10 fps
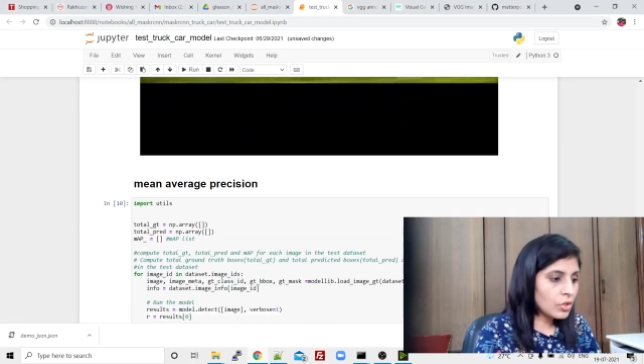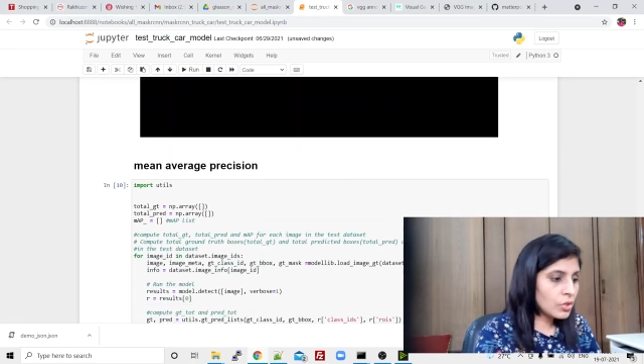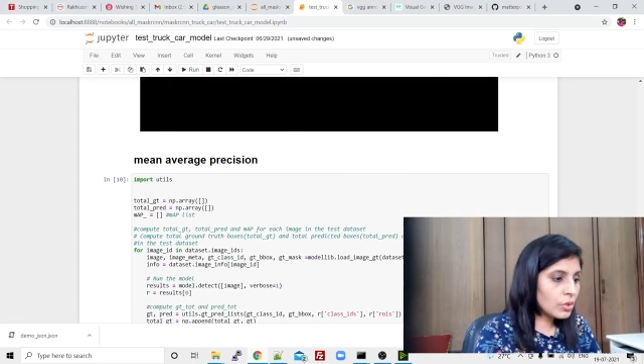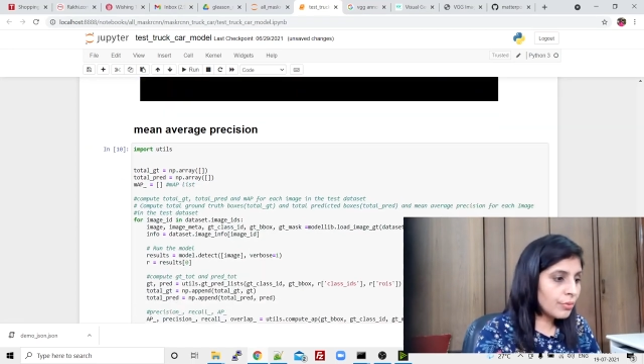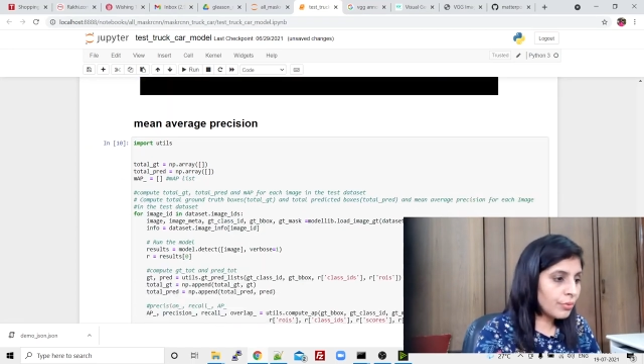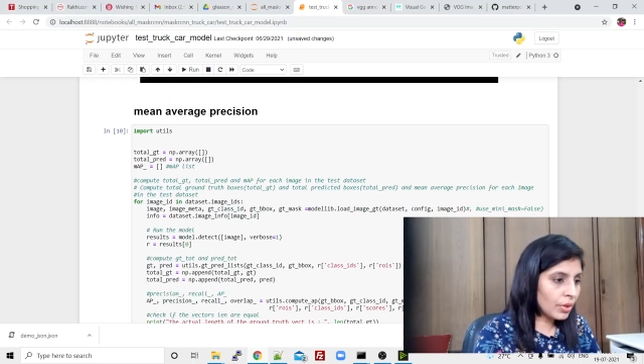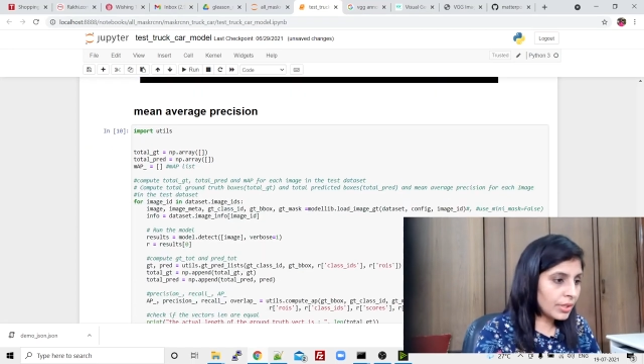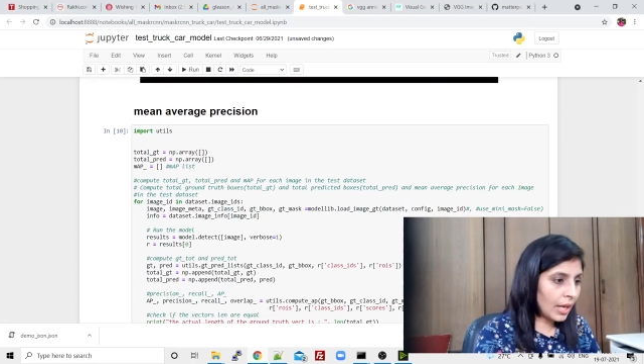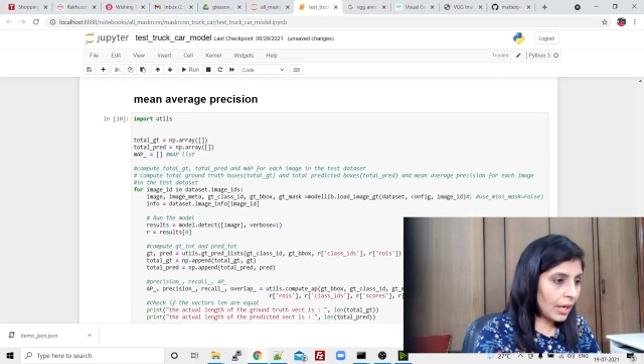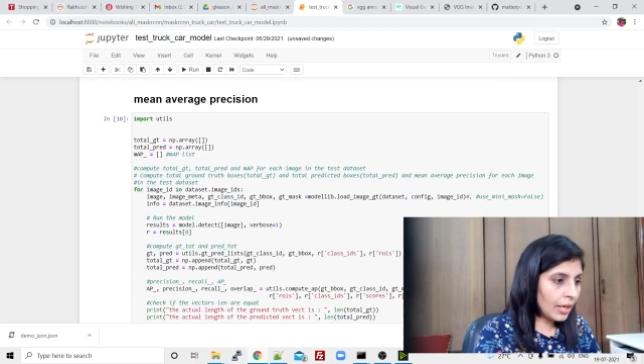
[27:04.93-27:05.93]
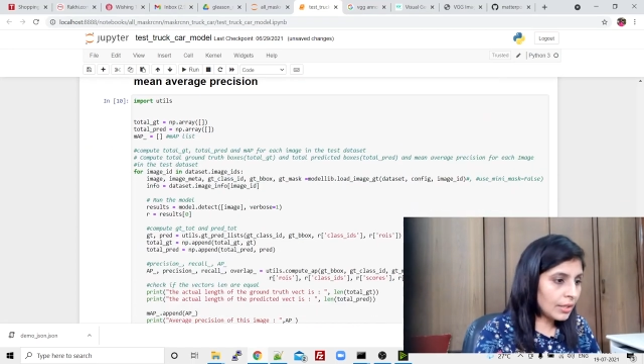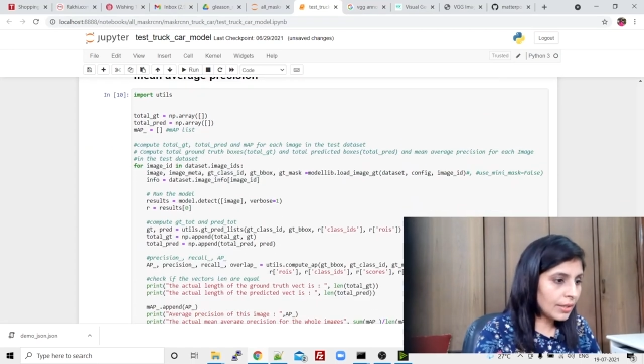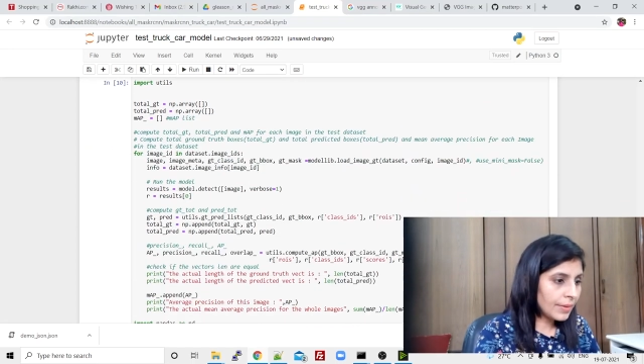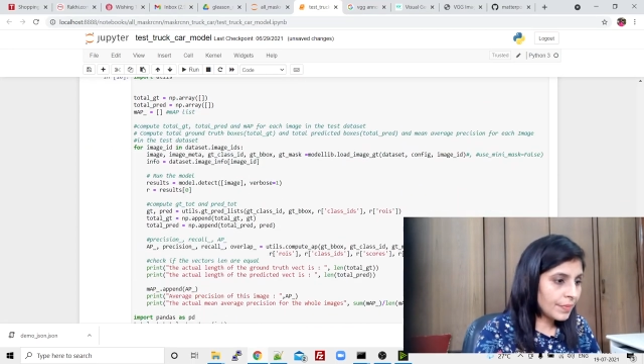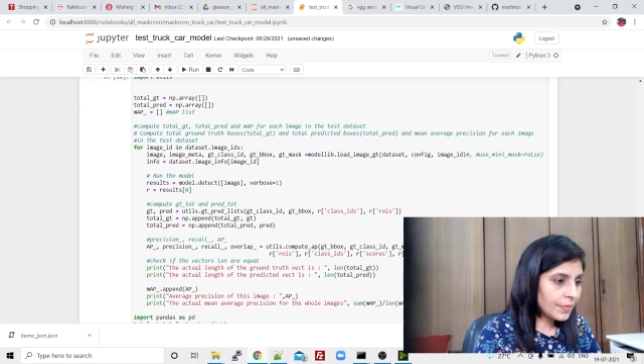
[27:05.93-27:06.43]
So for that,
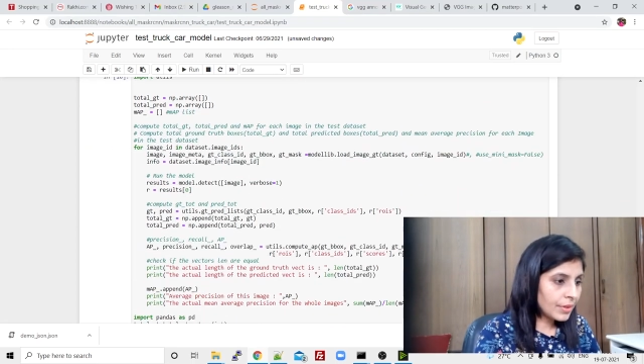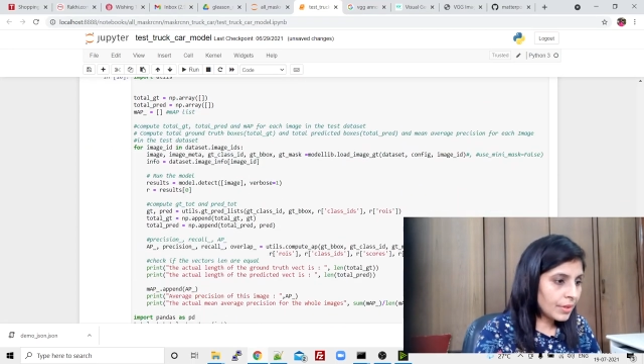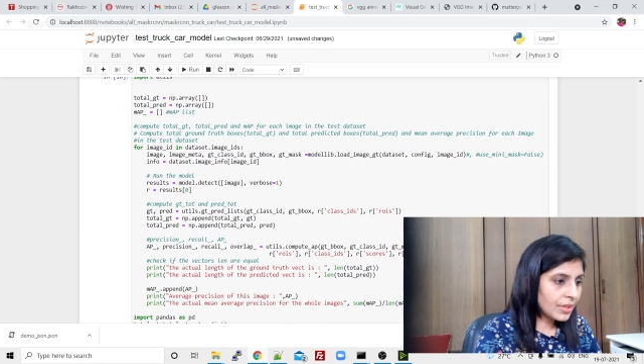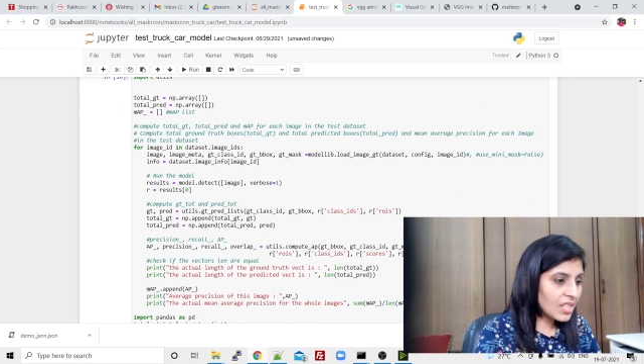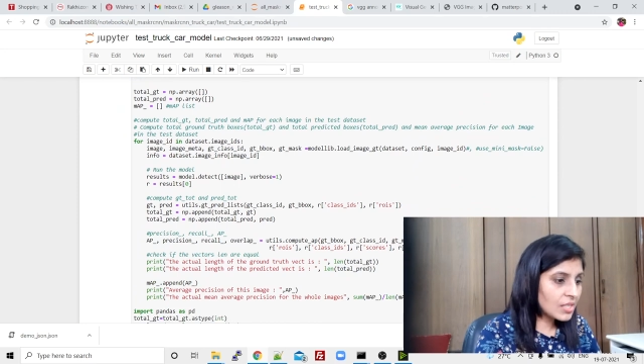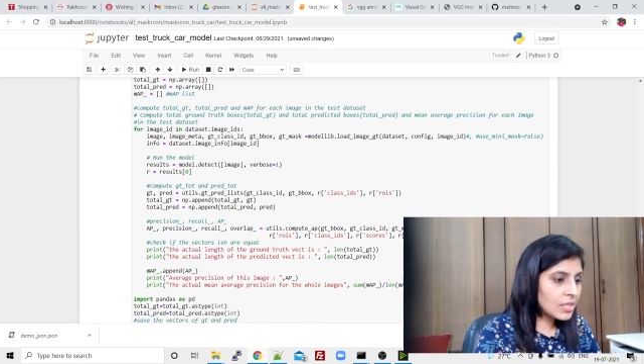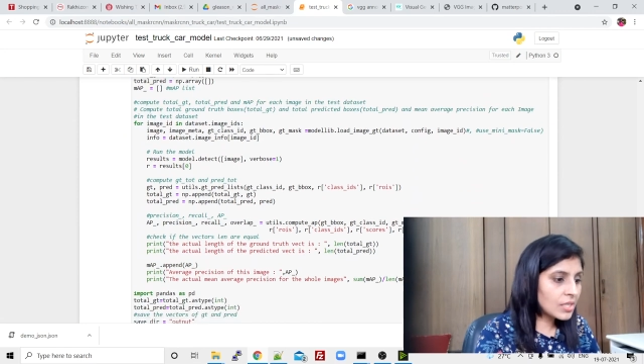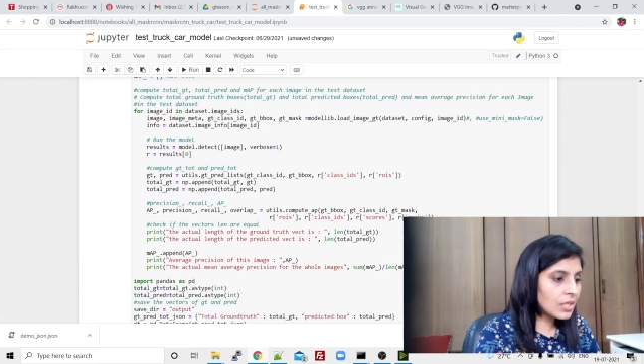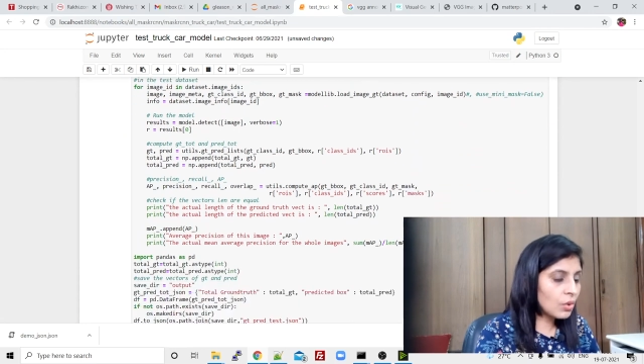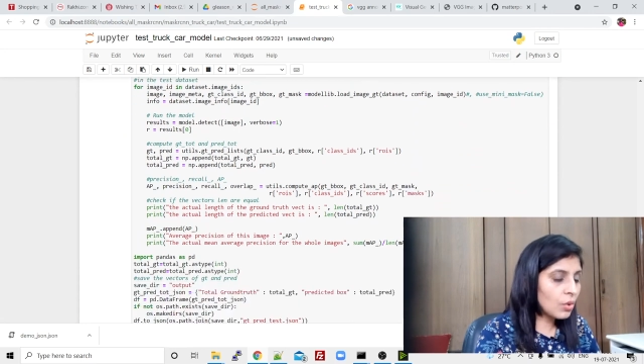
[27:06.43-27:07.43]
this is the